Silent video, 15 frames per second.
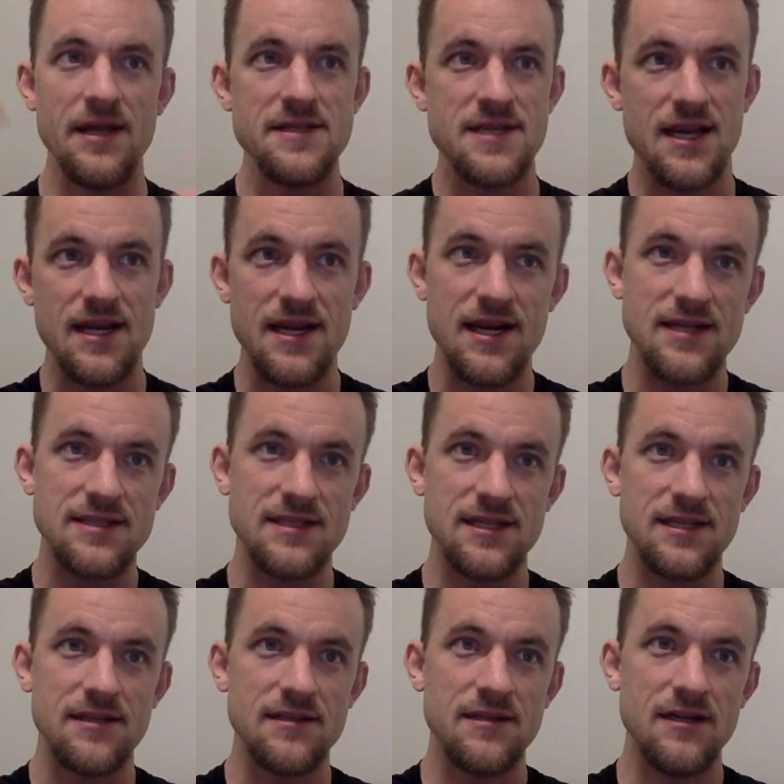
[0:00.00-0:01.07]
It's
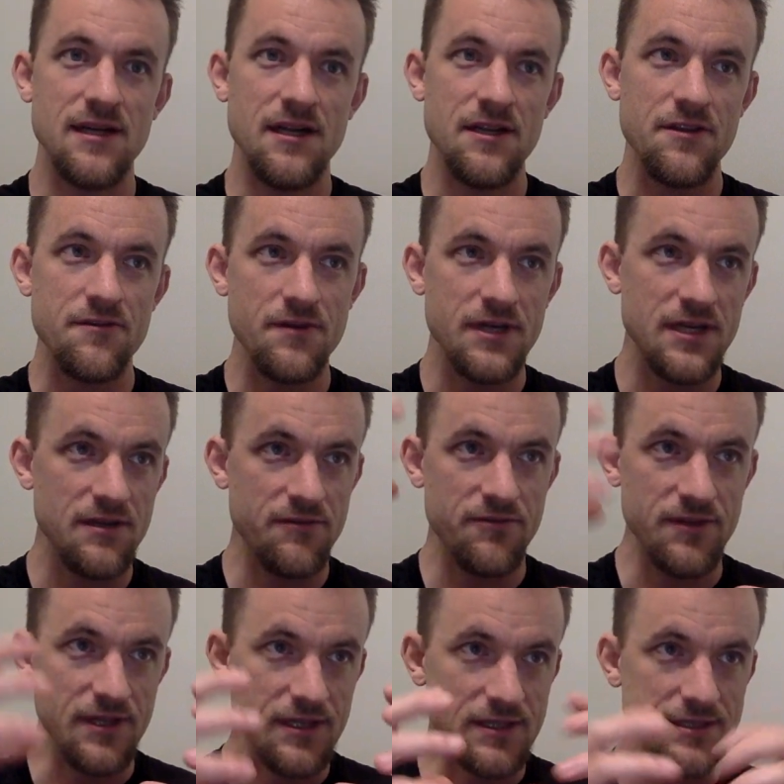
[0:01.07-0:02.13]
connecting three
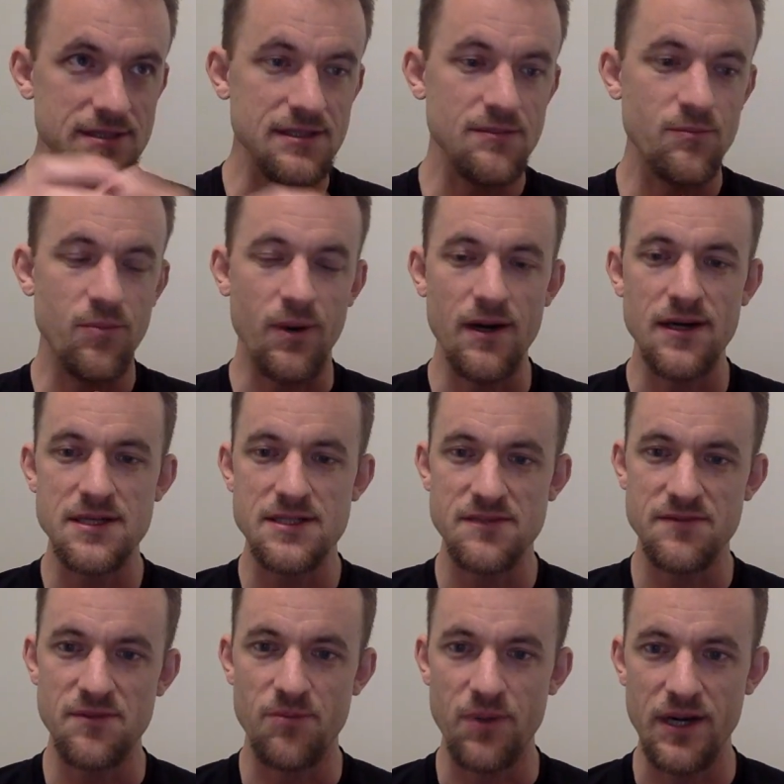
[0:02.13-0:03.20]
different parts
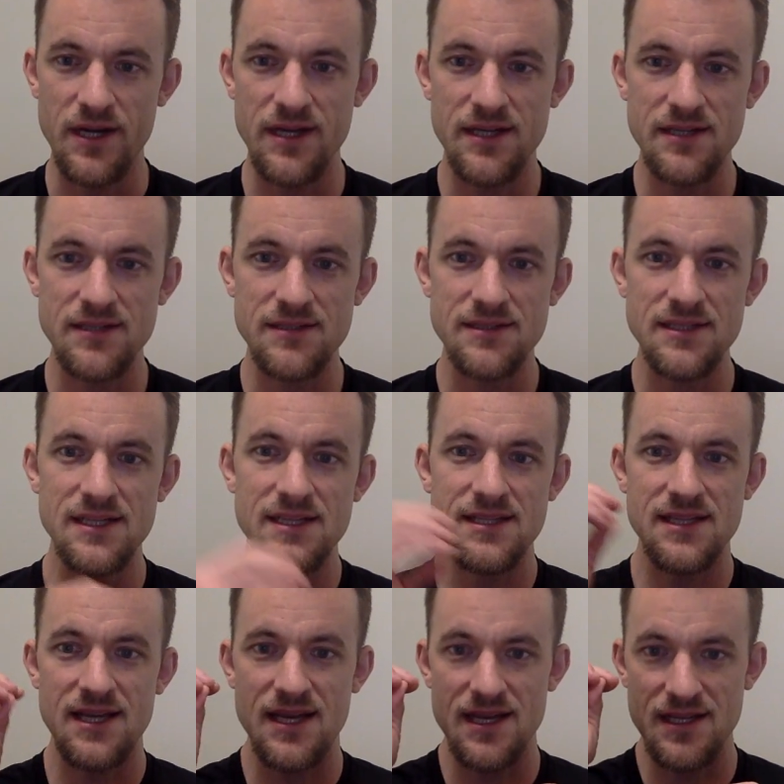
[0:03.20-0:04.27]
of the brain
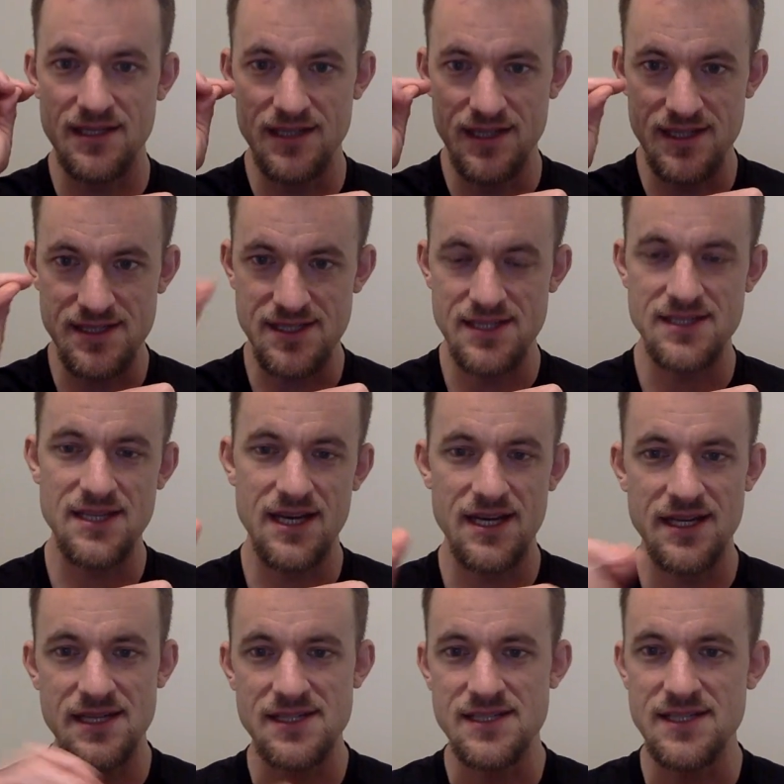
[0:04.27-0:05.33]
in that
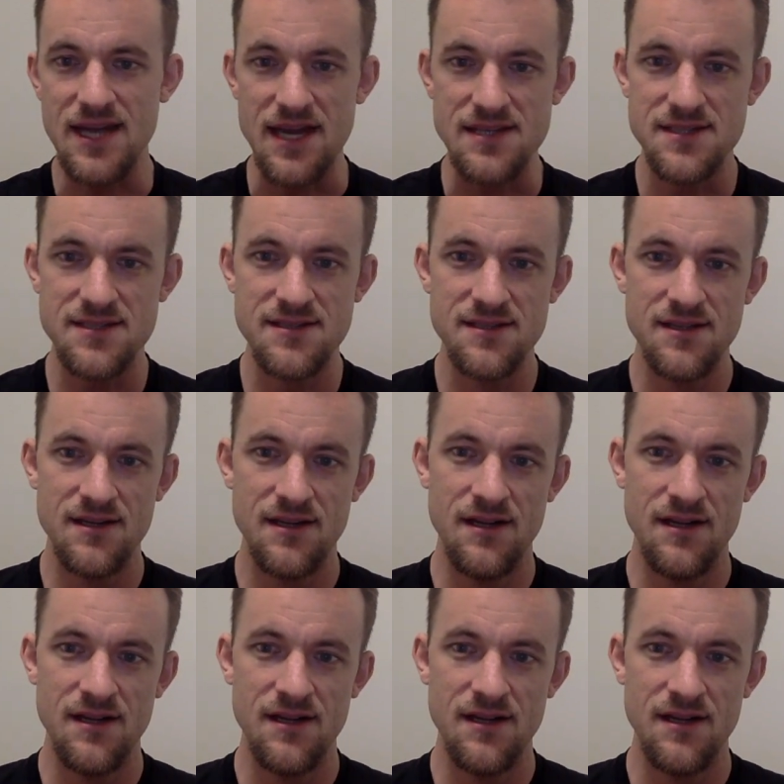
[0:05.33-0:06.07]
instantaneous yes.